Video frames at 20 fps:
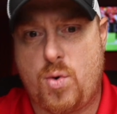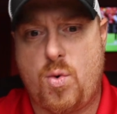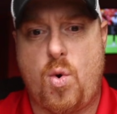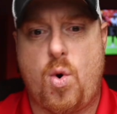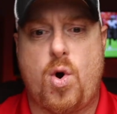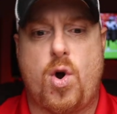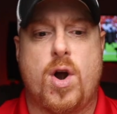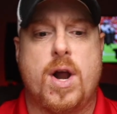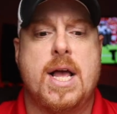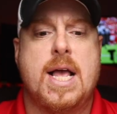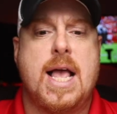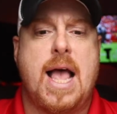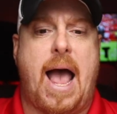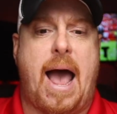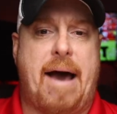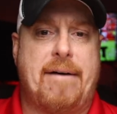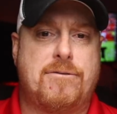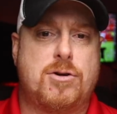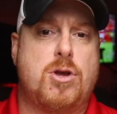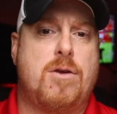quarter.
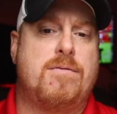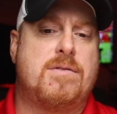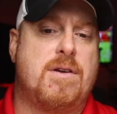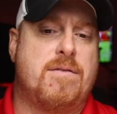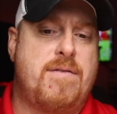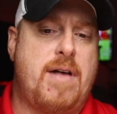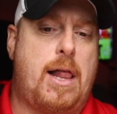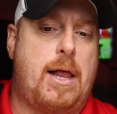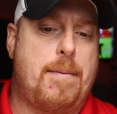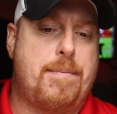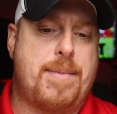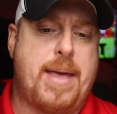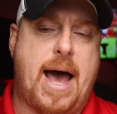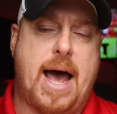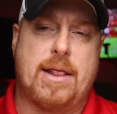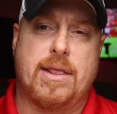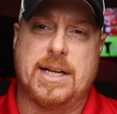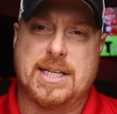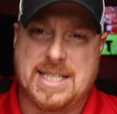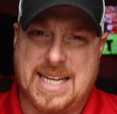After you've developed
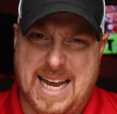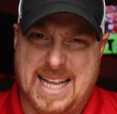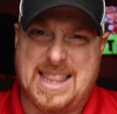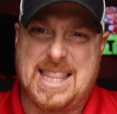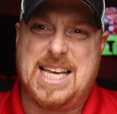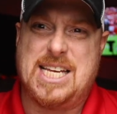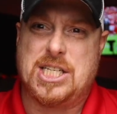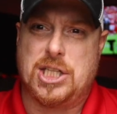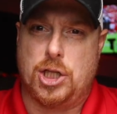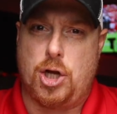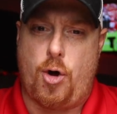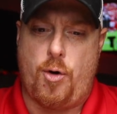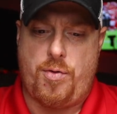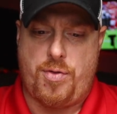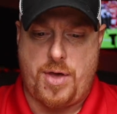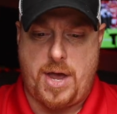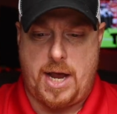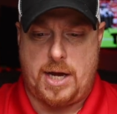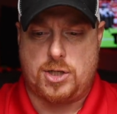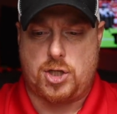that, let's get these low
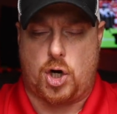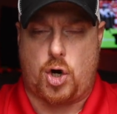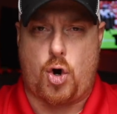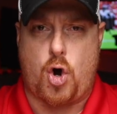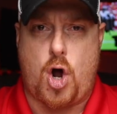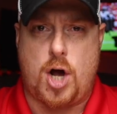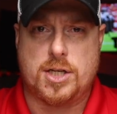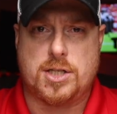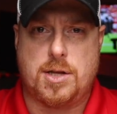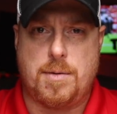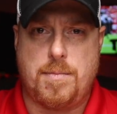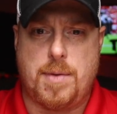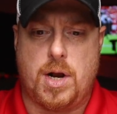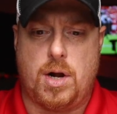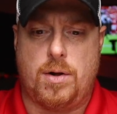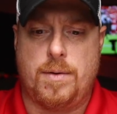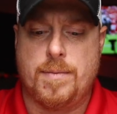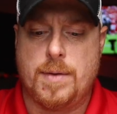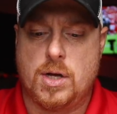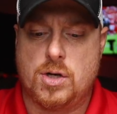things across the
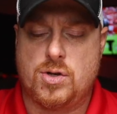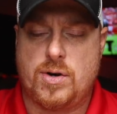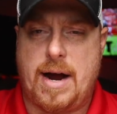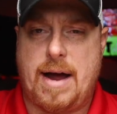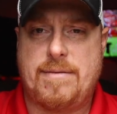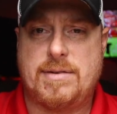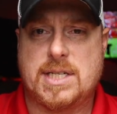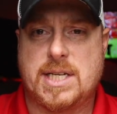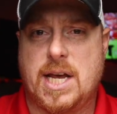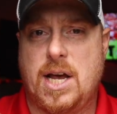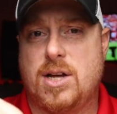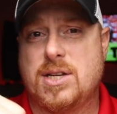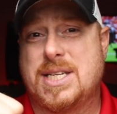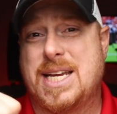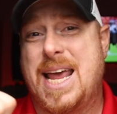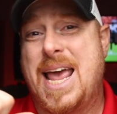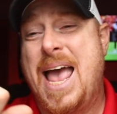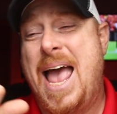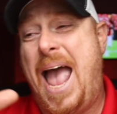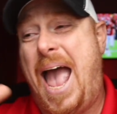middle, Travis
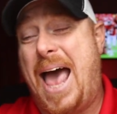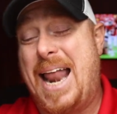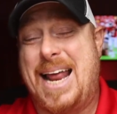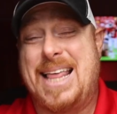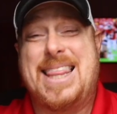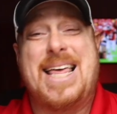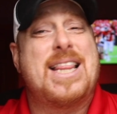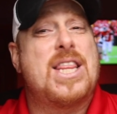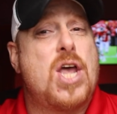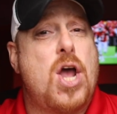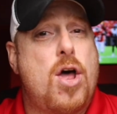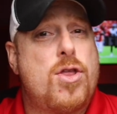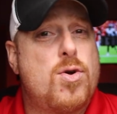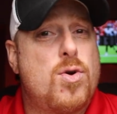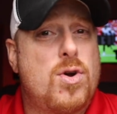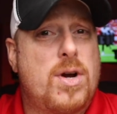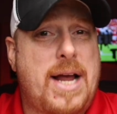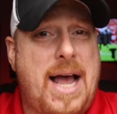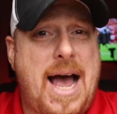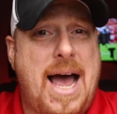Kelce, and I think the
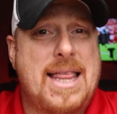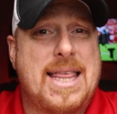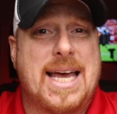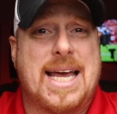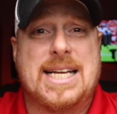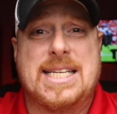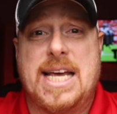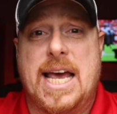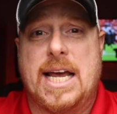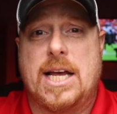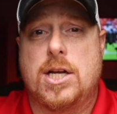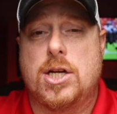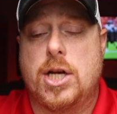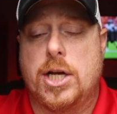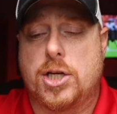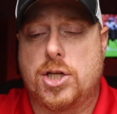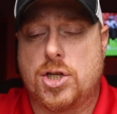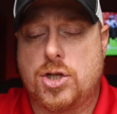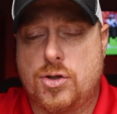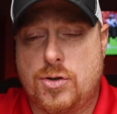other guy that can take
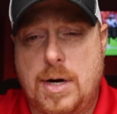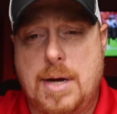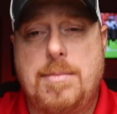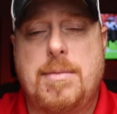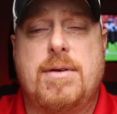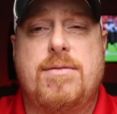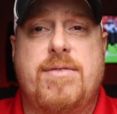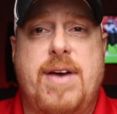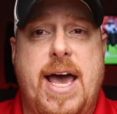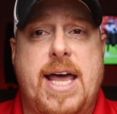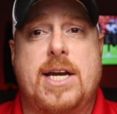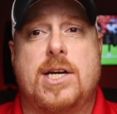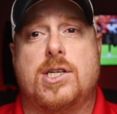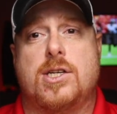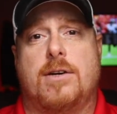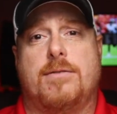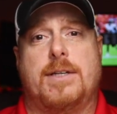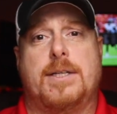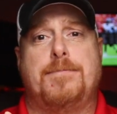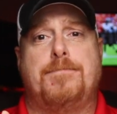extreme advantage
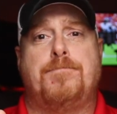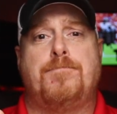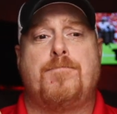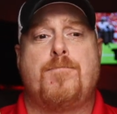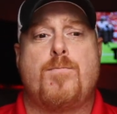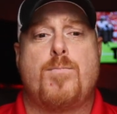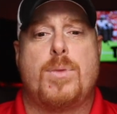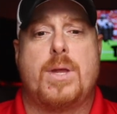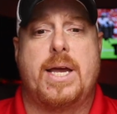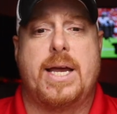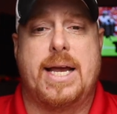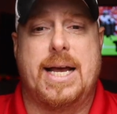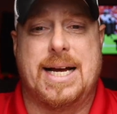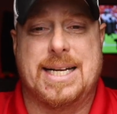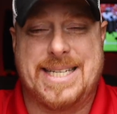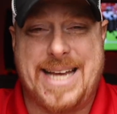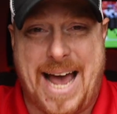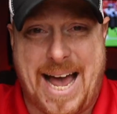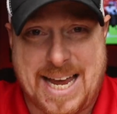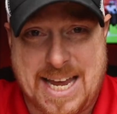of it,
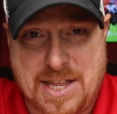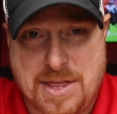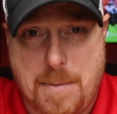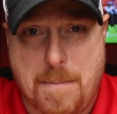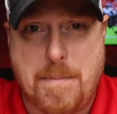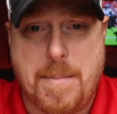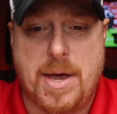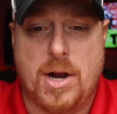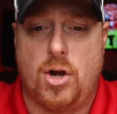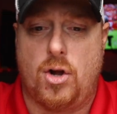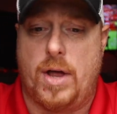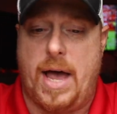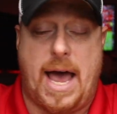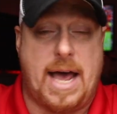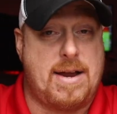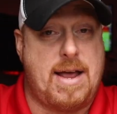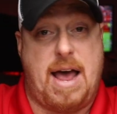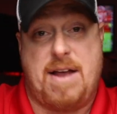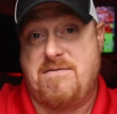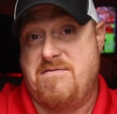attacking the middle
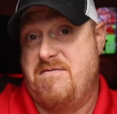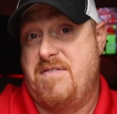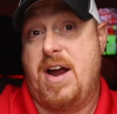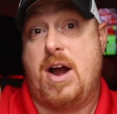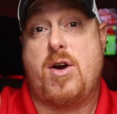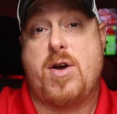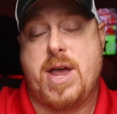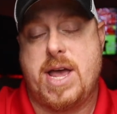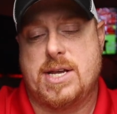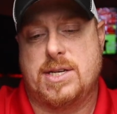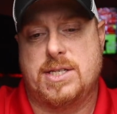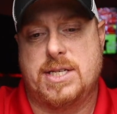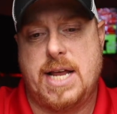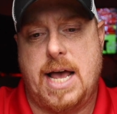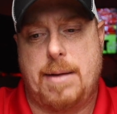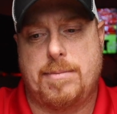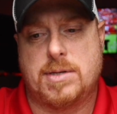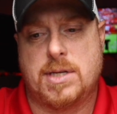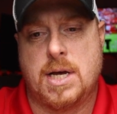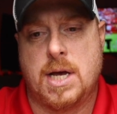at various
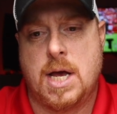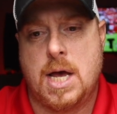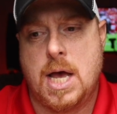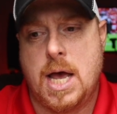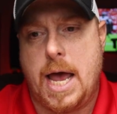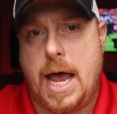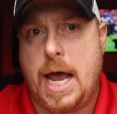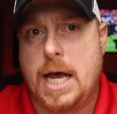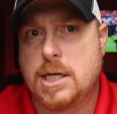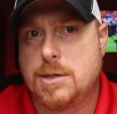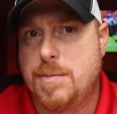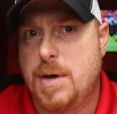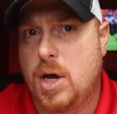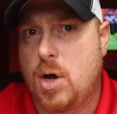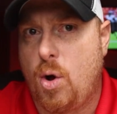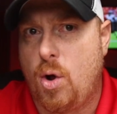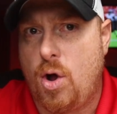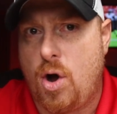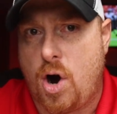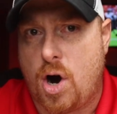depths, is
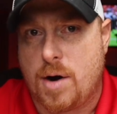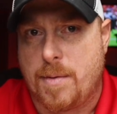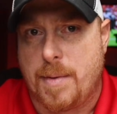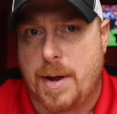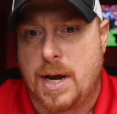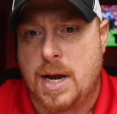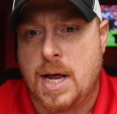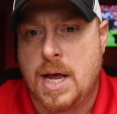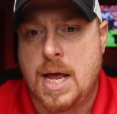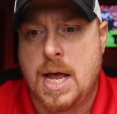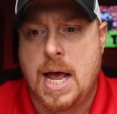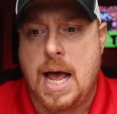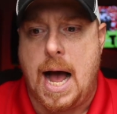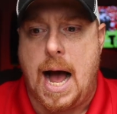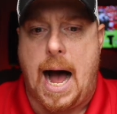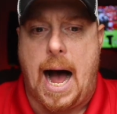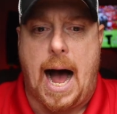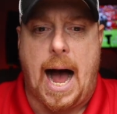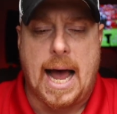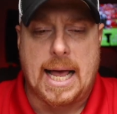Mecole Hardman.
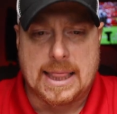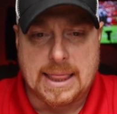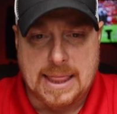I